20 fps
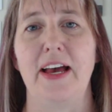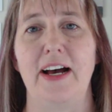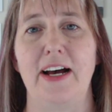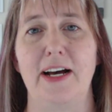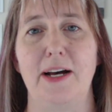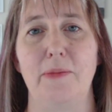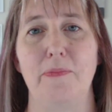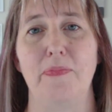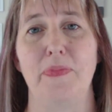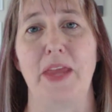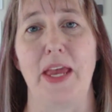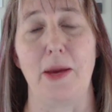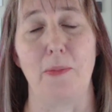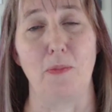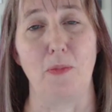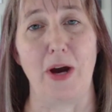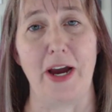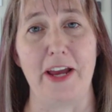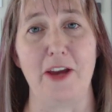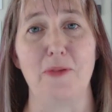
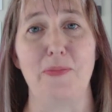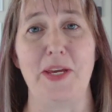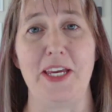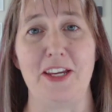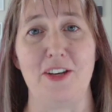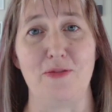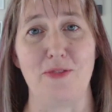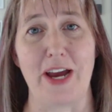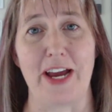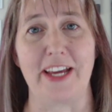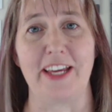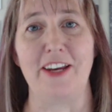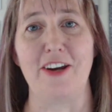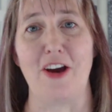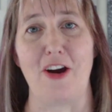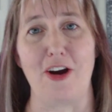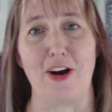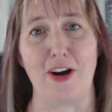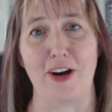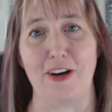MYOB and Reckon
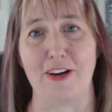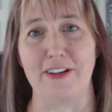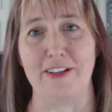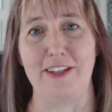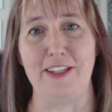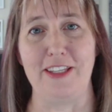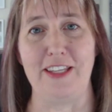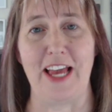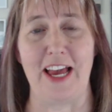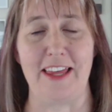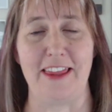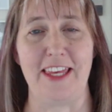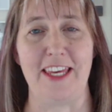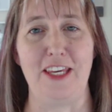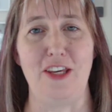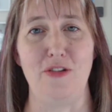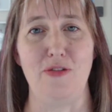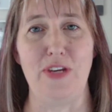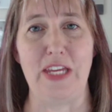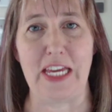are, I
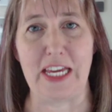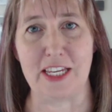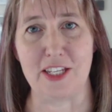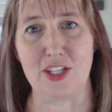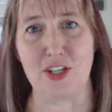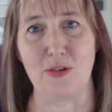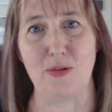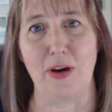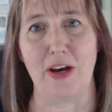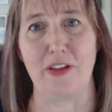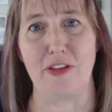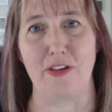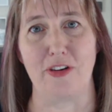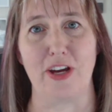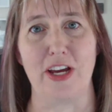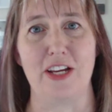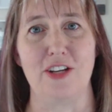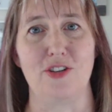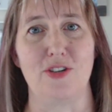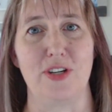think, unique to other
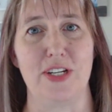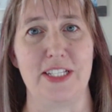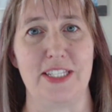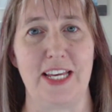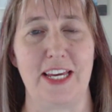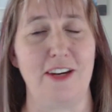countries.